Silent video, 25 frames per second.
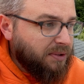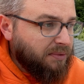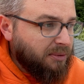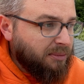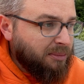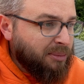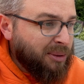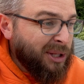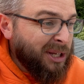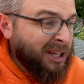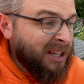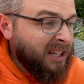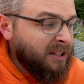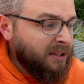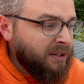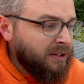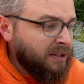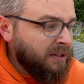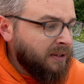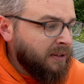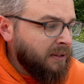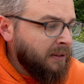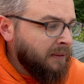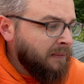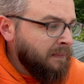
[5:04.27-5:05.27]

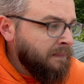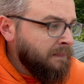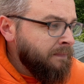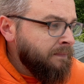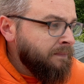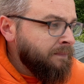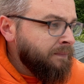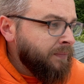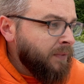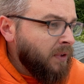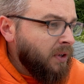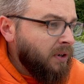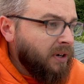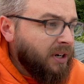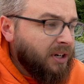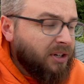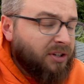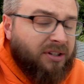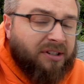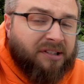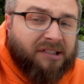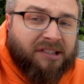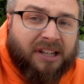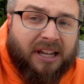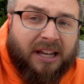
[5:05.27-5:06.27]
replaced, or I
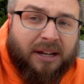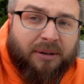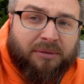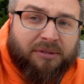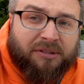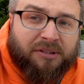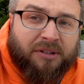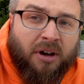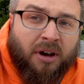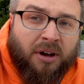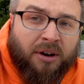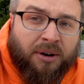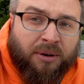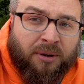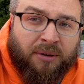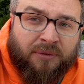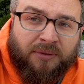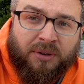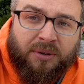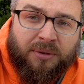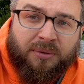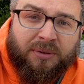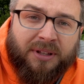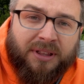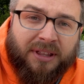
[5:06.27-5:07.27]
should say it was gone
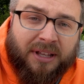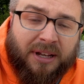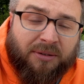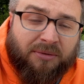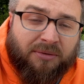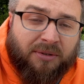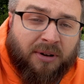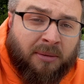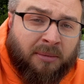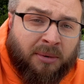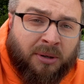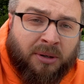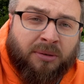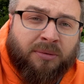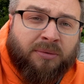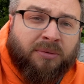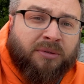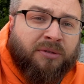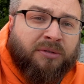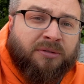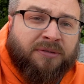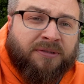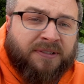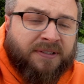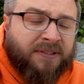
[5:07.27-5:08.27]
over with a rubber
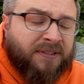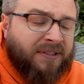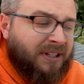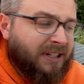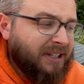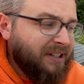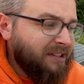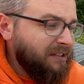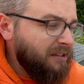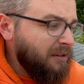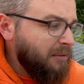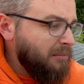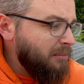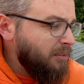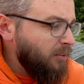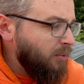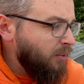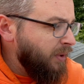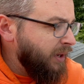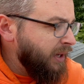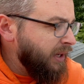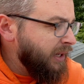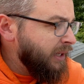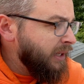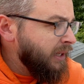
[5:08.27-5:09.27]
roof at some
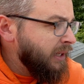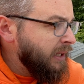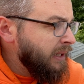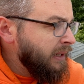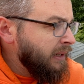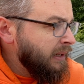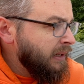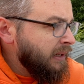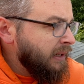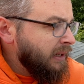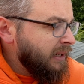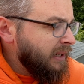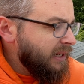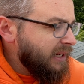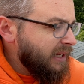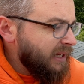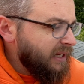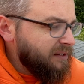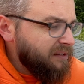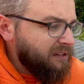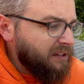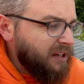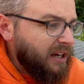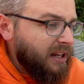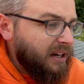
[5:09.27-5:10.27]
point. It
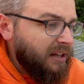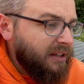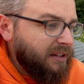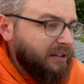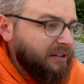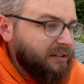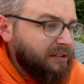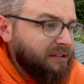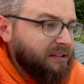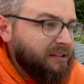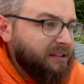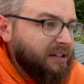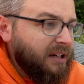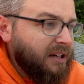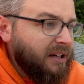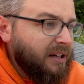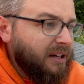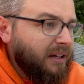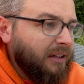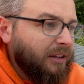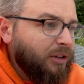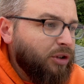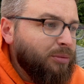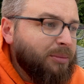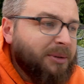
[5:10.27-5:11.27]
has kind of this
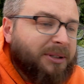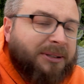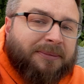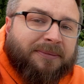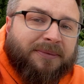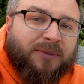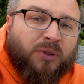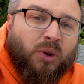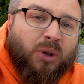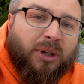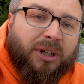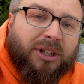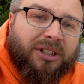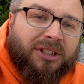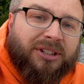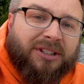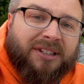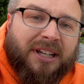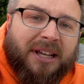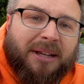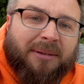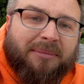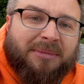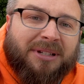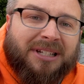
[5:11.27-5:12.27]
aluminum foil
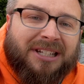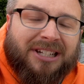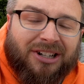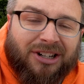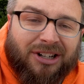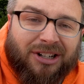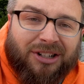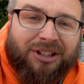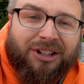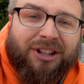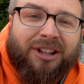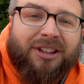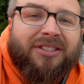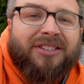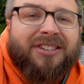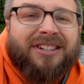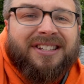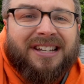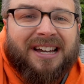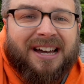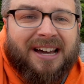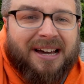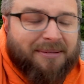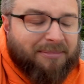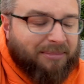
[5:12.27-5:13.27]
type material on the
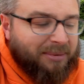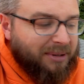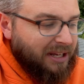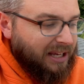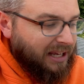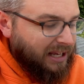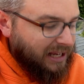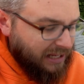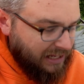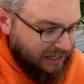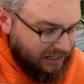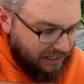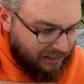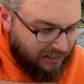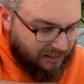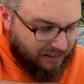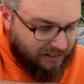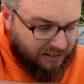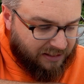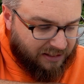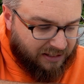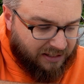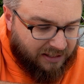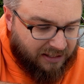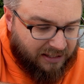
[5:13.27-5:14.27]
top and
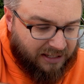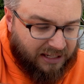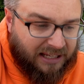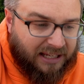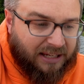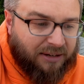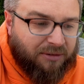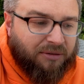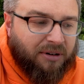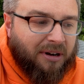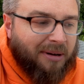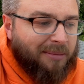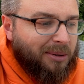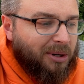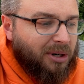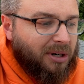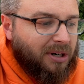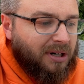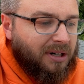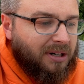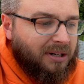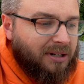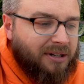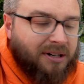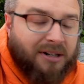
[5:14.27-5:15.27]
sticky
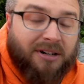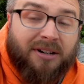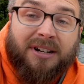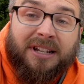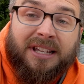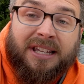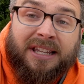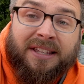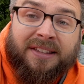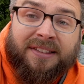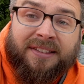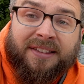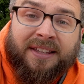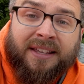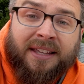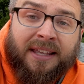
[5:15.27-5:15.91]
rubber underneath,